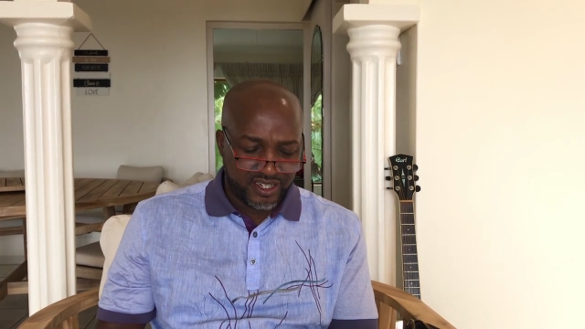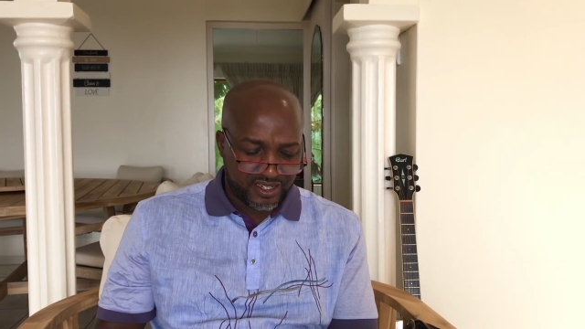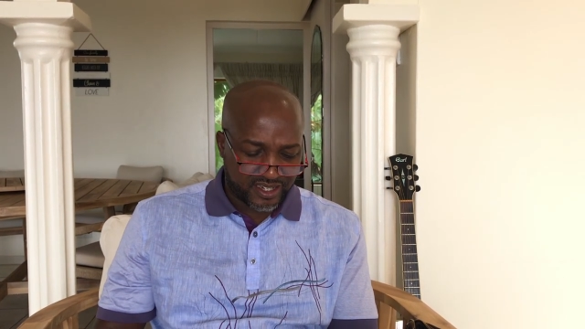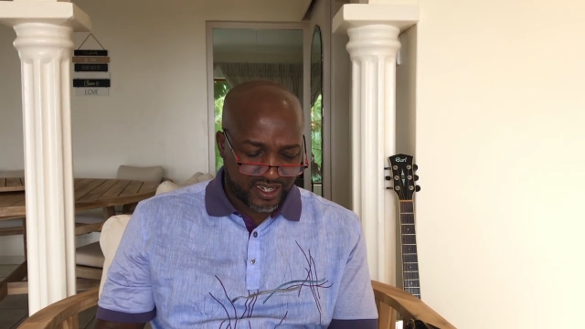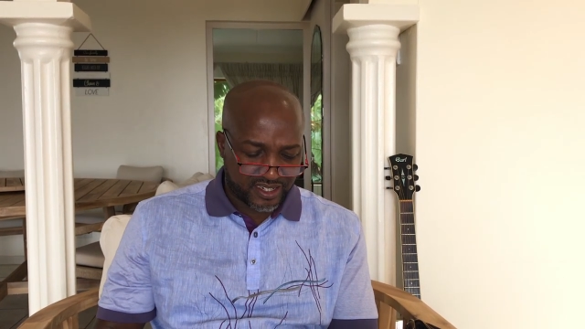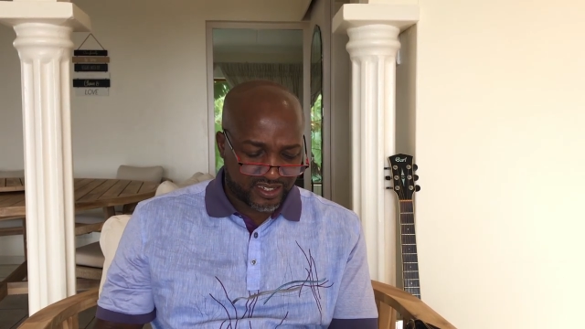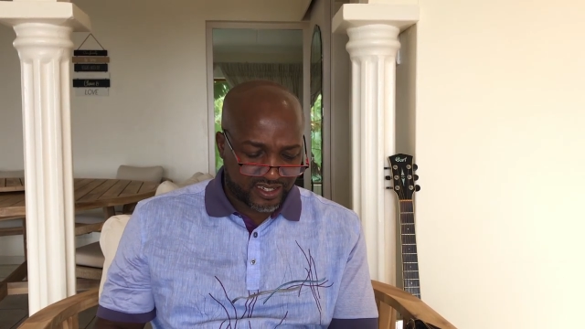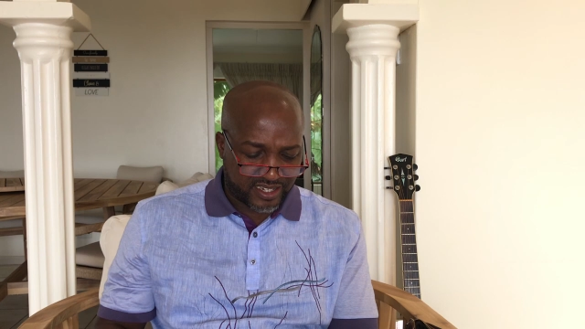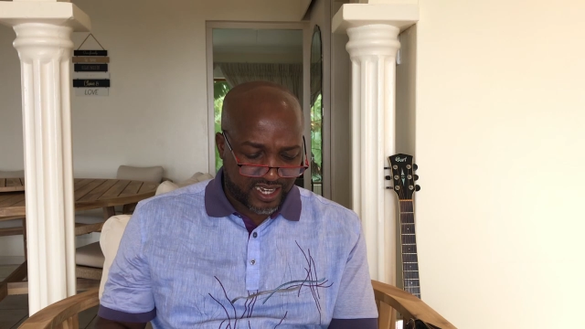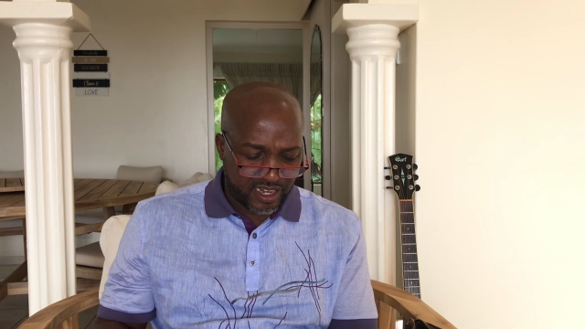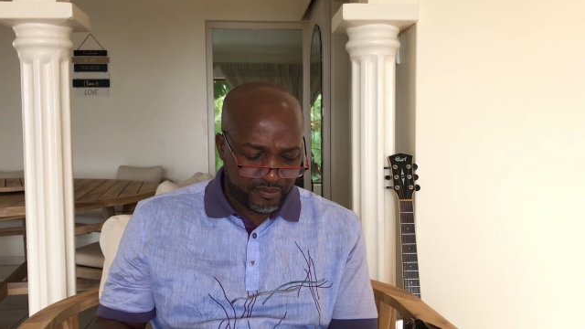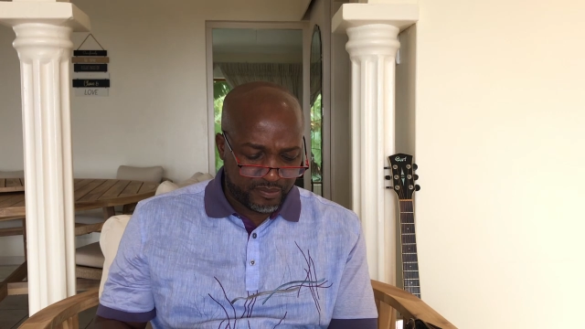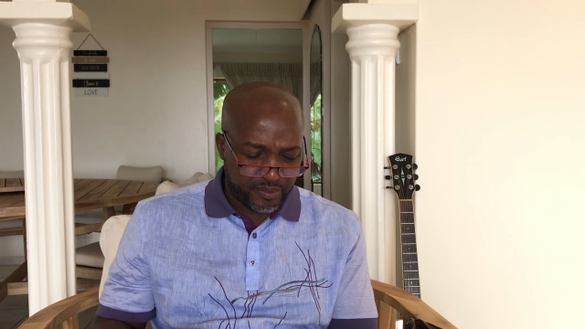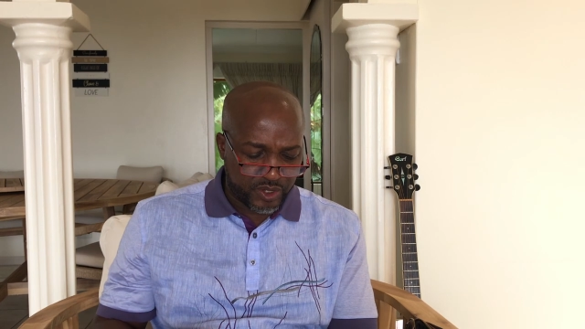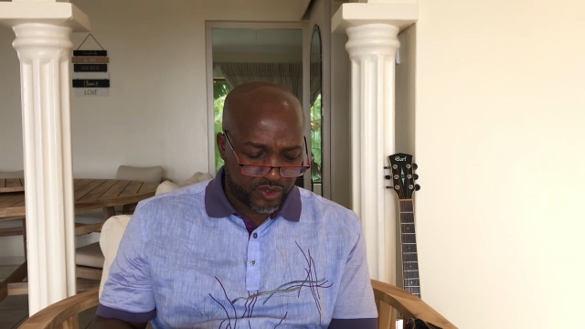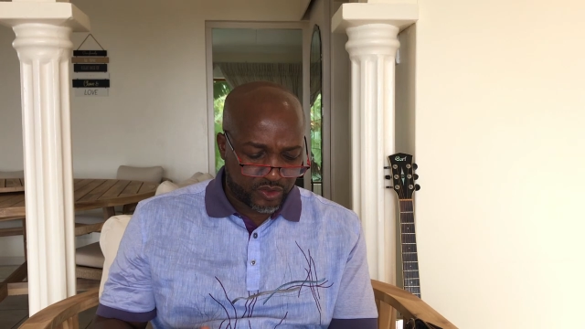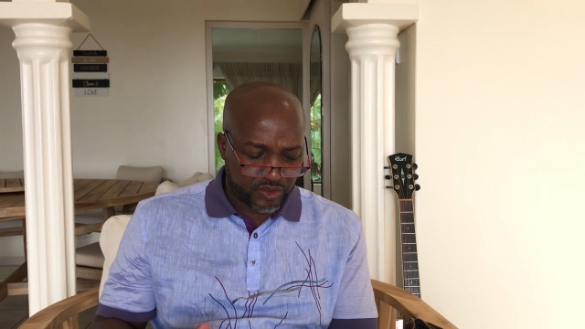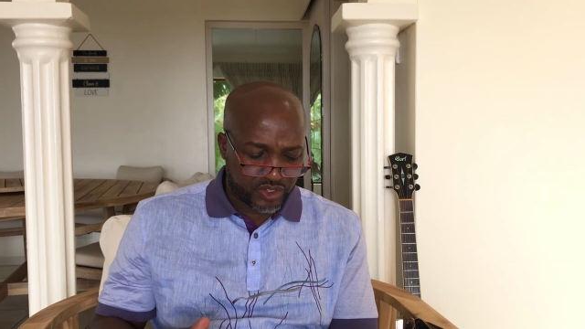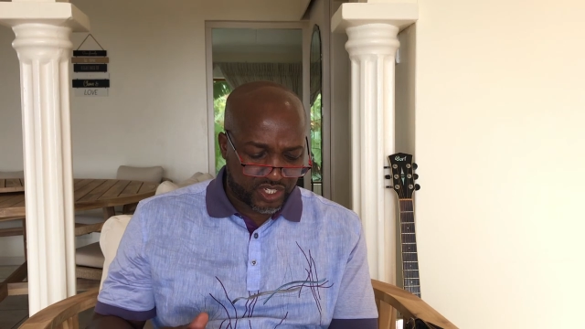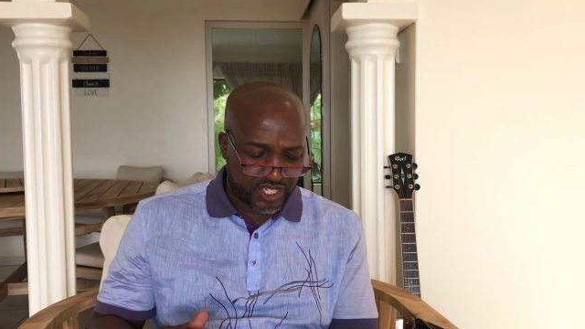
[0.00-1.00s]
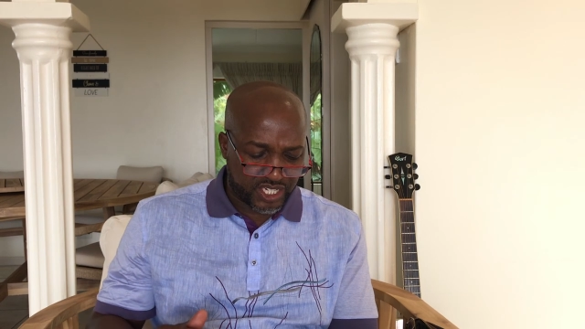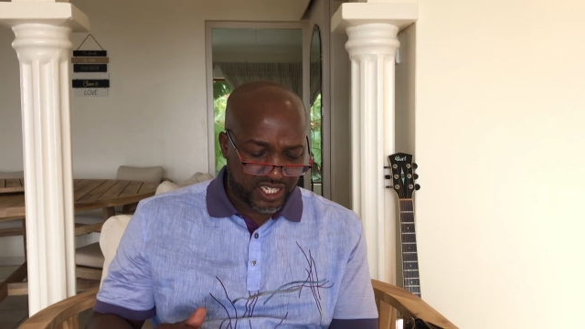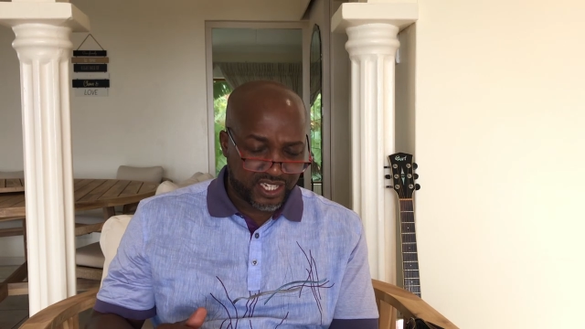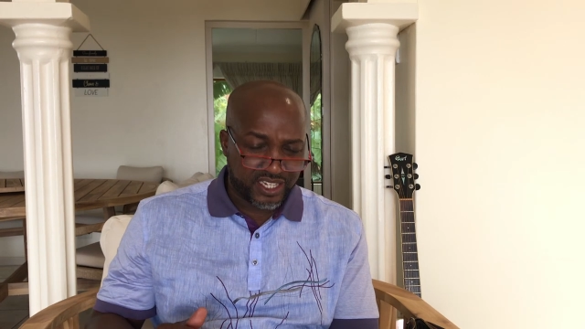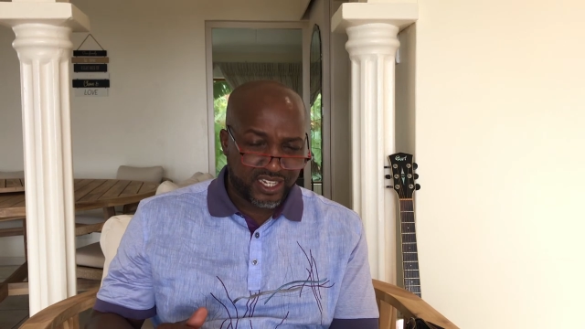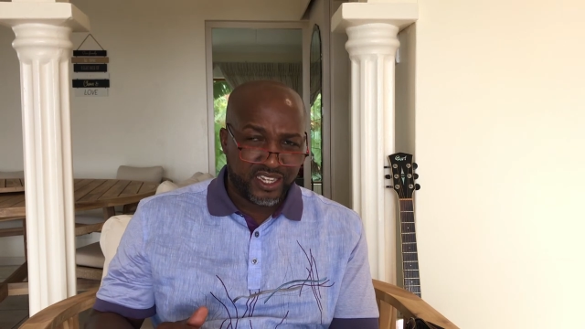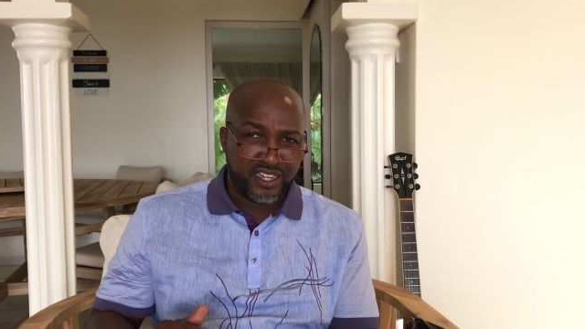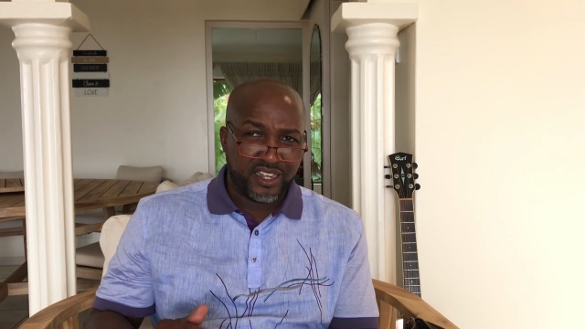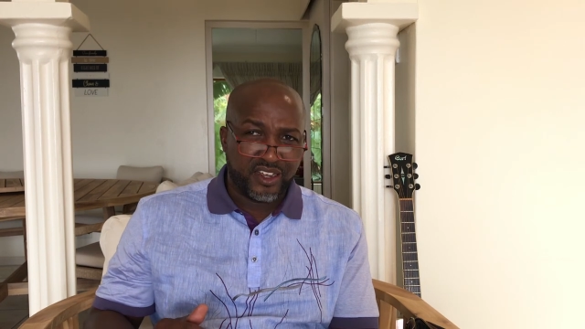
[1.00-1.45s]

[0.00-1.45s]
Does it help me to see